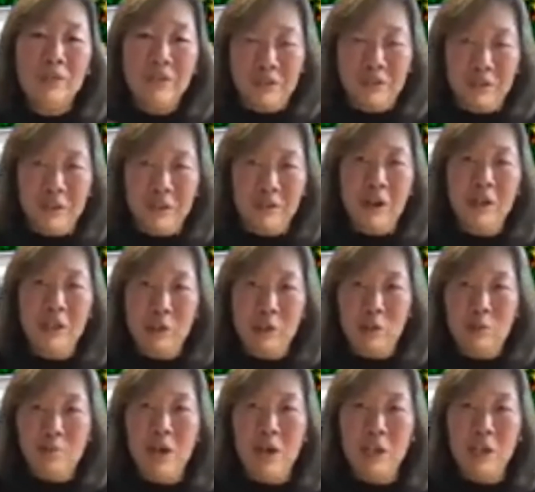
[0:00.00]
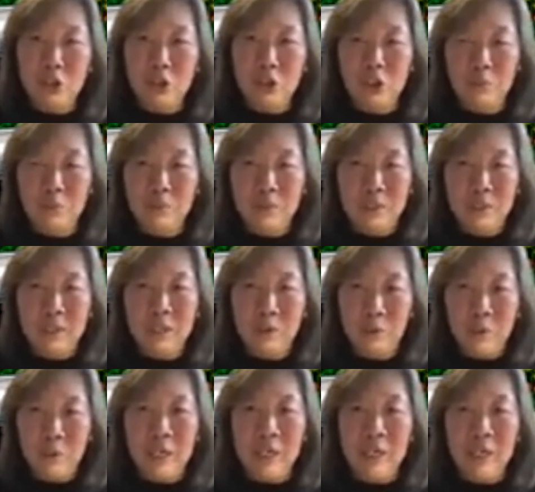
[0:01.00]
that there are equal partnership in
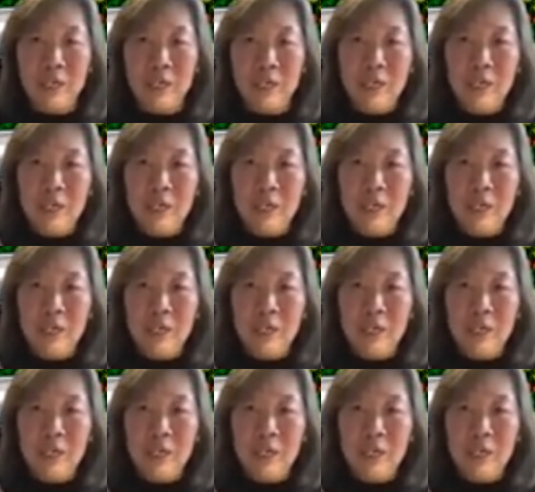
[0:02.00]
that way.